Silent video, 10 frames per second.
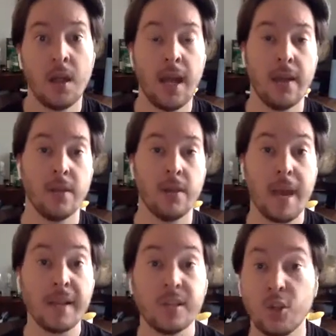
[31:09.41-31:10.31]
and the
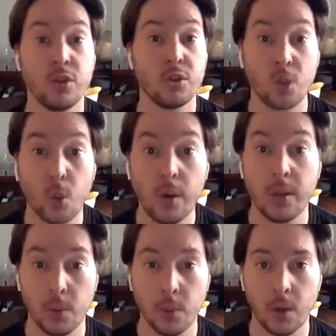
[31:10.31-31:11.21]
message or the story
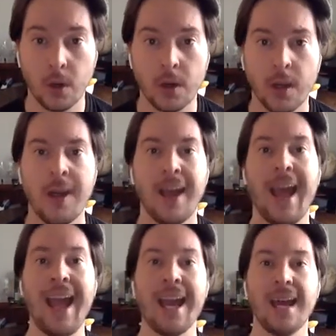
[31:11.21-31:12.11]
that would work,
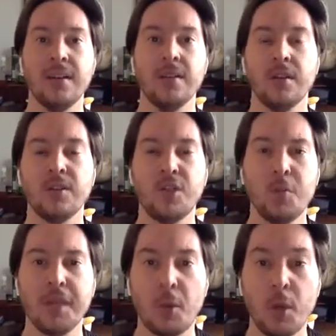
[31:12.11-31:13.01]
and
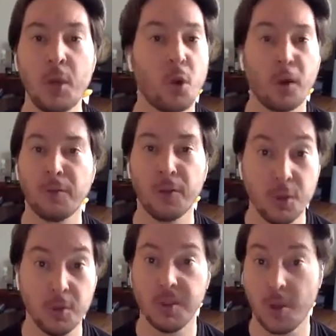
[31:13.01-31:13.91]
assuming that we work for
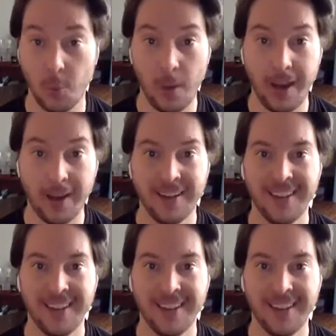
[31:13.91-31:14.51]
you in some way.